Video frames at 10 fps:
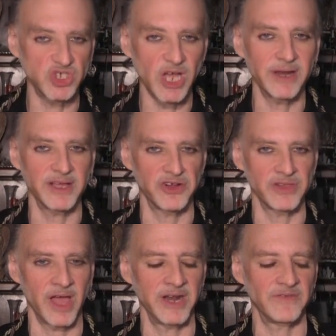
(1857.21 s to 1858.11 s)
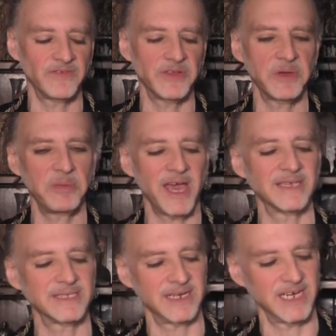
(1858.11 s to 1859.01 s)
shining your light at full
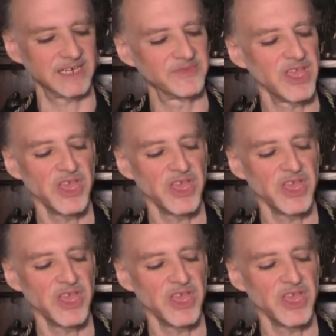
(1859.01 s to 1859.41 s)
capacity,